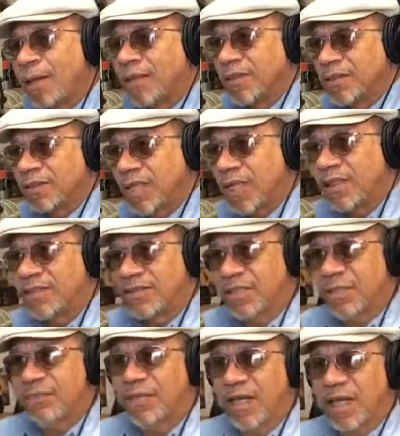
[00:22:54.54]
There's
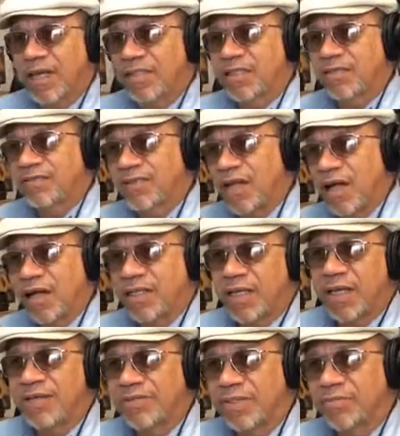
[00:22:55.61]
some kind of
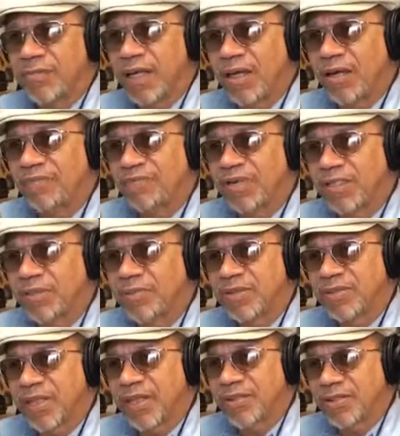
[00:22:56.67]
Caucasian male
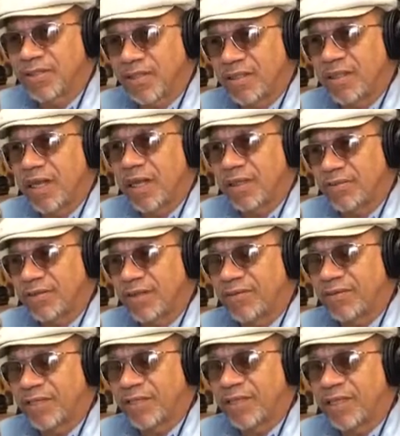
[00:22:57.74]
victimization, and now
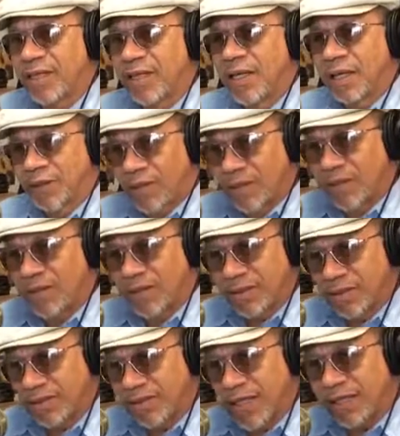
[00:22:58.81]
there's
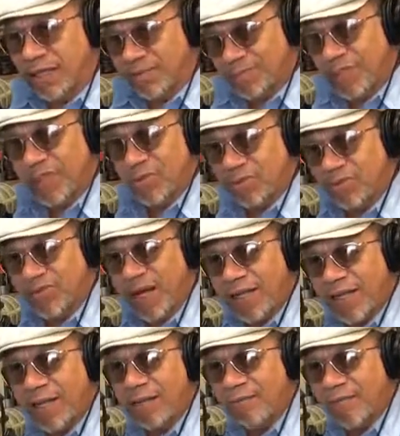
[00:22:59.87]
got to be a
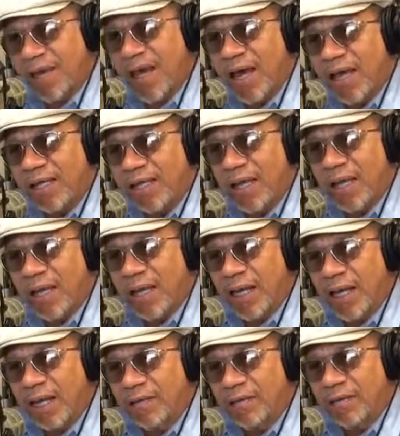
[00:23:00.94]
striking back,
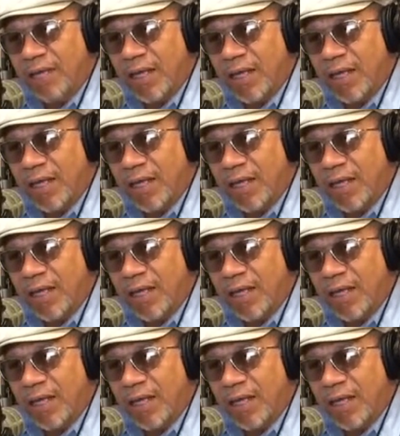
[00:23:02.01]
and